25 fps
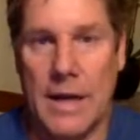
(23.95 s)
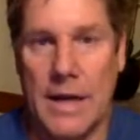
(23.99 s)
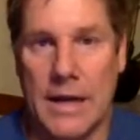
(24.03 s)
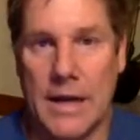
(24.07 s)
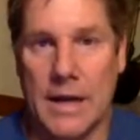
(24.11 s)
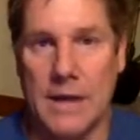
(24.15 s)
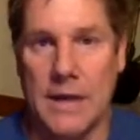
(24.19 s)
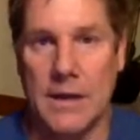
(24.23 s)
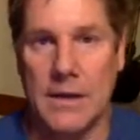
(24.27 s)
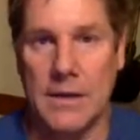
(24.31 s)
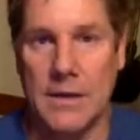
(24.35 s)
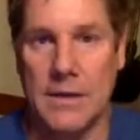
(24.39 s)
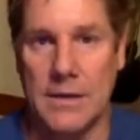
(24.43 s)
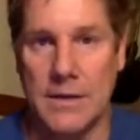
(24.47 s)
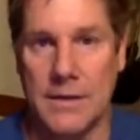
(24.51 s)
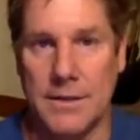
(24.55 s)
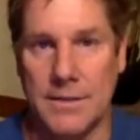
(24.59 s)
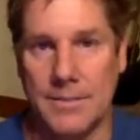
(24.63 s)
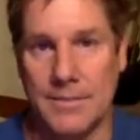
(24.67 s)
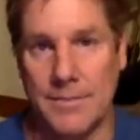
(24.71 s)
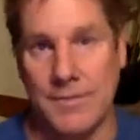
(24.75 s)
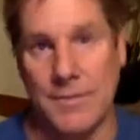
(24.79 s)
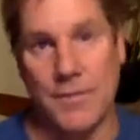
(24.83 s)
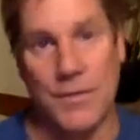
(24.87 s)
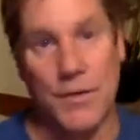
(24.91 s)
And
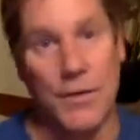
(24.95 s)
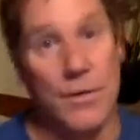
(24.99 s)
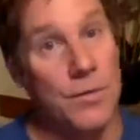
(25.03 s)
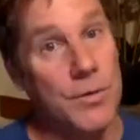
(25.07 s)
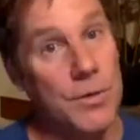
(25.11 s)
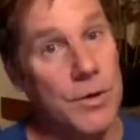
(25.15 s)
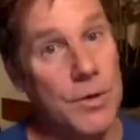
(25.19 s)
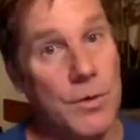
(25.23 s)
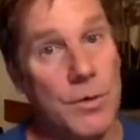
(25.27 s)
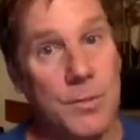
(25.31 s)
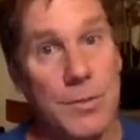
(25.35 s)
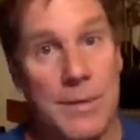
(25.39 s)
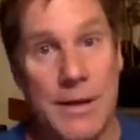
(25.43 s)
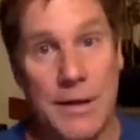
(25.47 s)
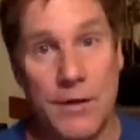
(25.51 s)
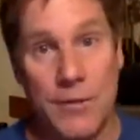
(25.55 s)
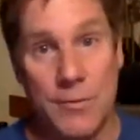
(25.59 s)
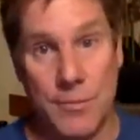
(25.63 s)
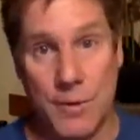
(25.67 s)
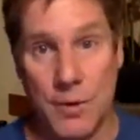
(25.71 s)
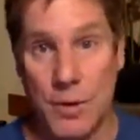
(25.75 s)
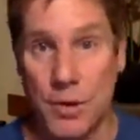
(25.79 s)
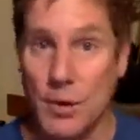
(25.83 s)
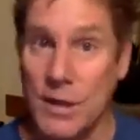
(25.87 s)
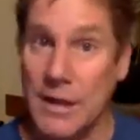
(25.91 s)
if you don't know what
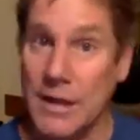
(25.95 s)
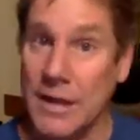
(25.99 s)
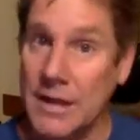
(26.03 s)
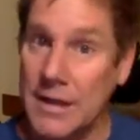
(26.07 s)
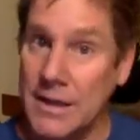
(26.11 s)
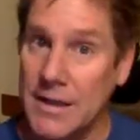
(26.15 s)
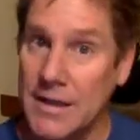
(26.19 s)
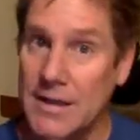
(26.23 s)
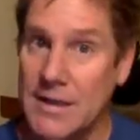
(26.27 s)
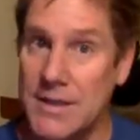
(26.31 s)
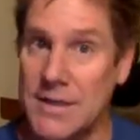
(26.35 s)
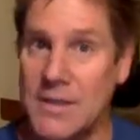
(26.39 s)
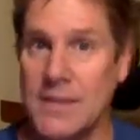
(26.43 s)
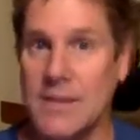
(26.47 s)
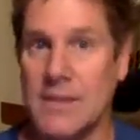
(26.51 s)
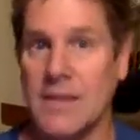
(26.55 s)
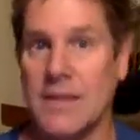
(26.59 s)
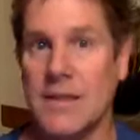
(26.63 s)
Bikram yoga is,